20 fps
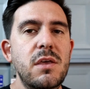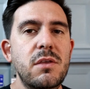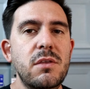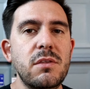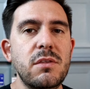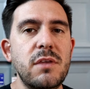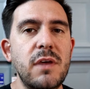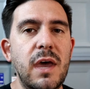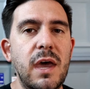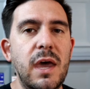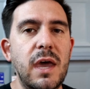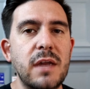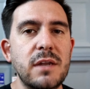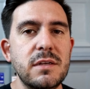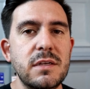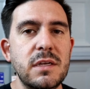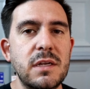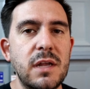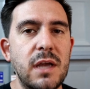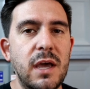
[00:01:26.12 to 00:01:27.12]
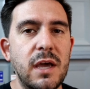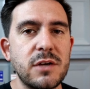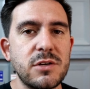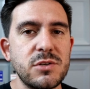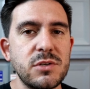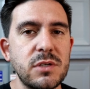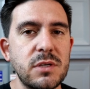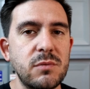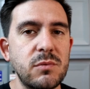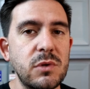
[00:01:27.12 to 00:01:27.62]
that it
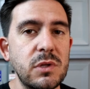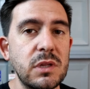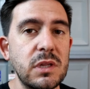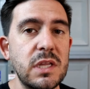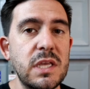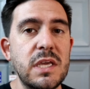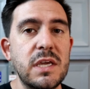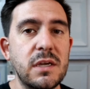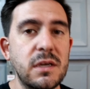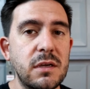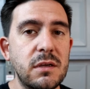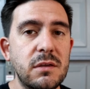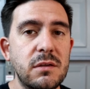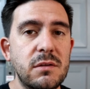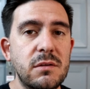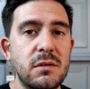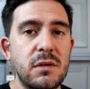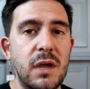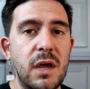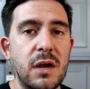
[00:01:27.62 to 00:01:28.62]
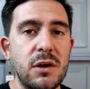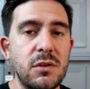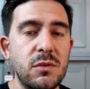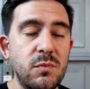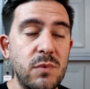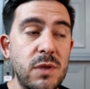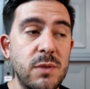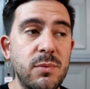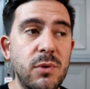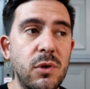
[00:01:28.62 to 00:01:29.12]
actually will leak out of the
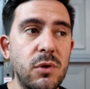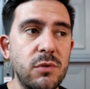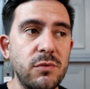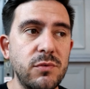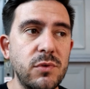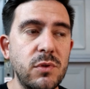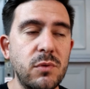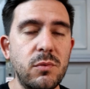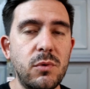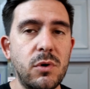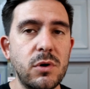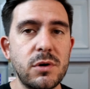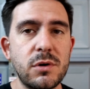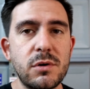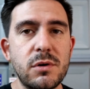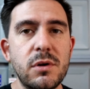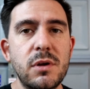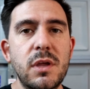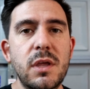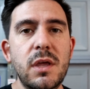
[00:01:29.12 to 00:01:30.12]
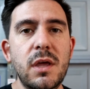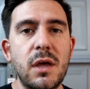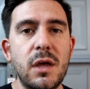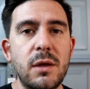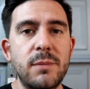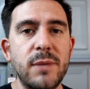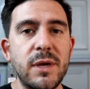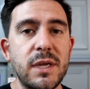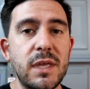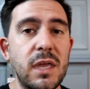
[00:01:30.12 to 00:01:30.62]
weep hole for the water.
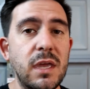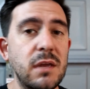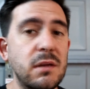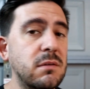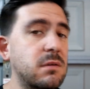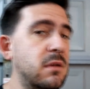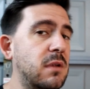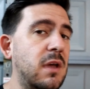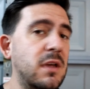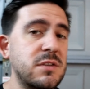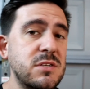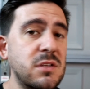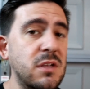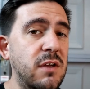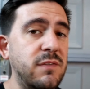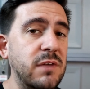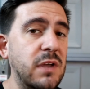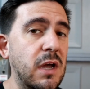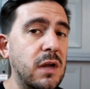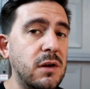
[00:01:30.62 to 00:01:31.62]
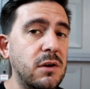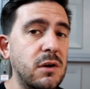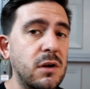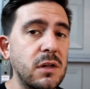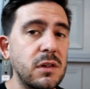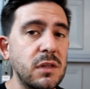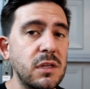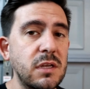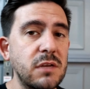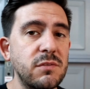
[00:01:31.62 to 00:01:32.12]
Again, I still haven't gotten it on
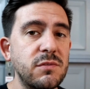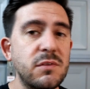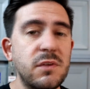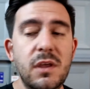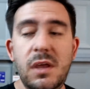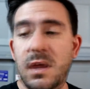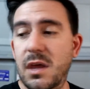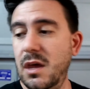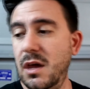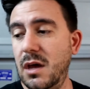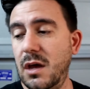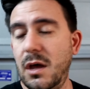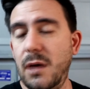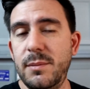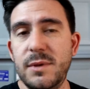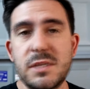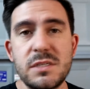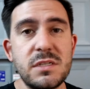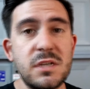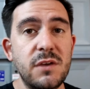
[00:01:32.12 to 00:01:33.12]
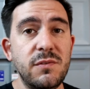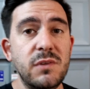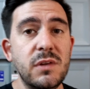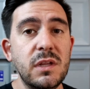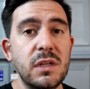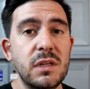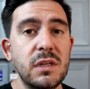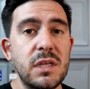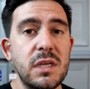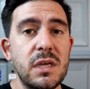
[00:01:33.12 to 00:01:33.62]
a lift. It's
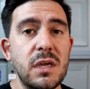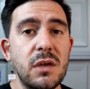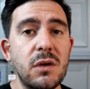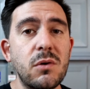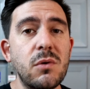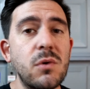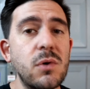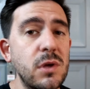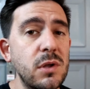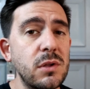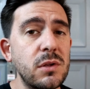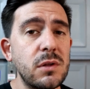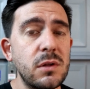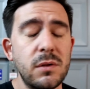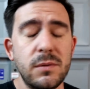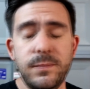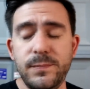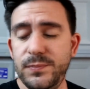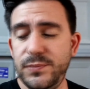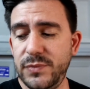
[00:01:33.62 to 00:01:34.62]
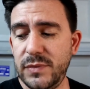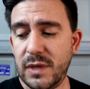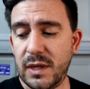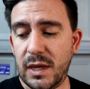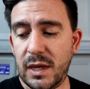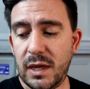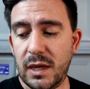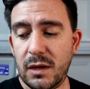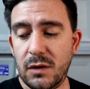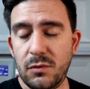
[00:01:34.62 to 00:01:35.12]
definitely leaking oil
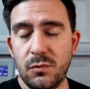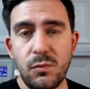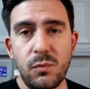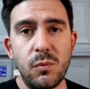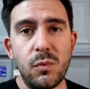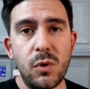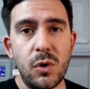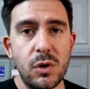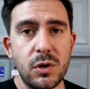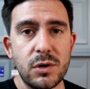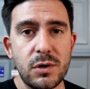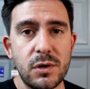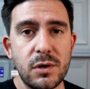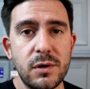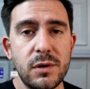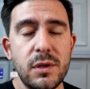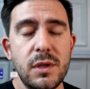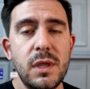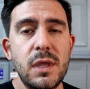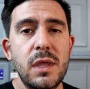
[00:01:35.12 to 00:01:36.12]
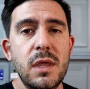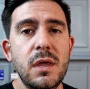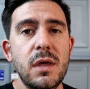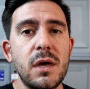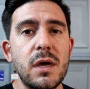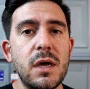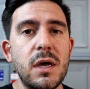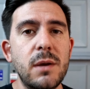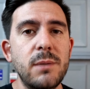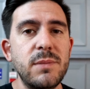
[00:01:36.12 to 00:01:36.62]
and water.
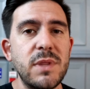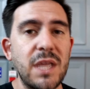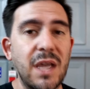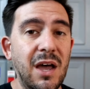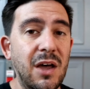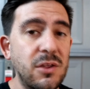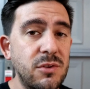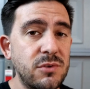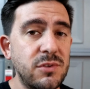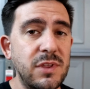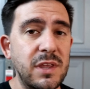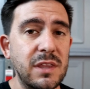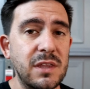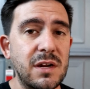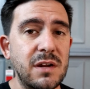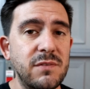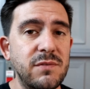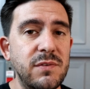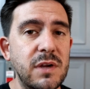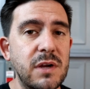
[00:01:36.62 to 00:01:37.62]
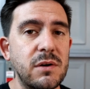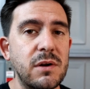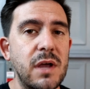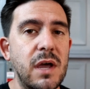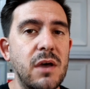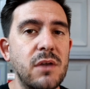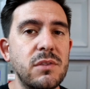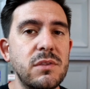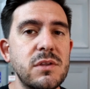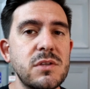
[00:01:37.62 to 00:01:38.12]
The other thing that I figured
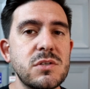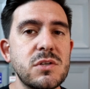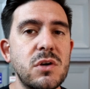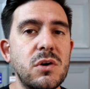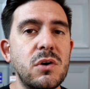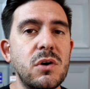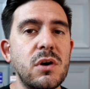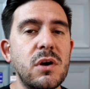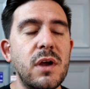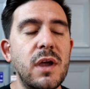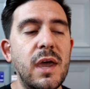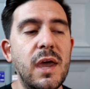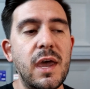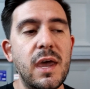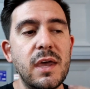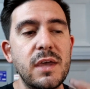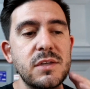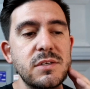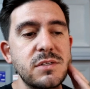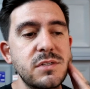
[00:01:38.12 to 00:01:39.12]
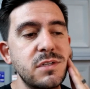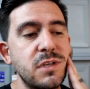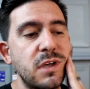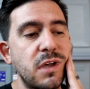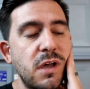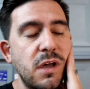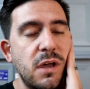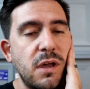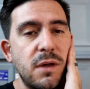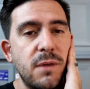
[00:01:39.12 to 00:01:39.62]
out, this car has
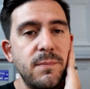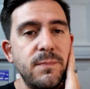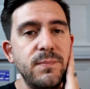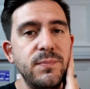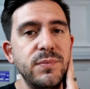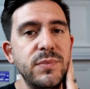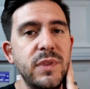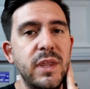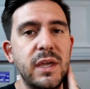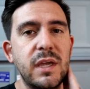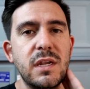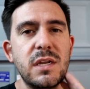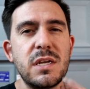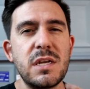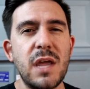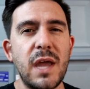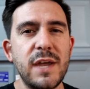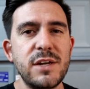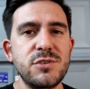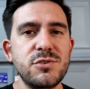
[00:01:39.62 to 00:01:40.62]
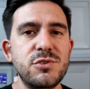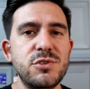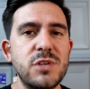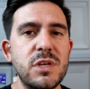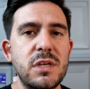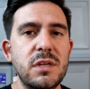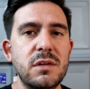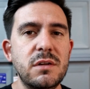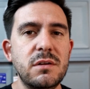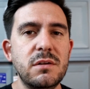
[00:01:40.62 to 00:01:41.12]
like a
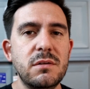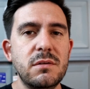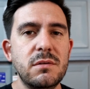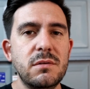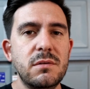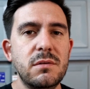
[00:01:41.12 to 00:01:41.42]
nitrogen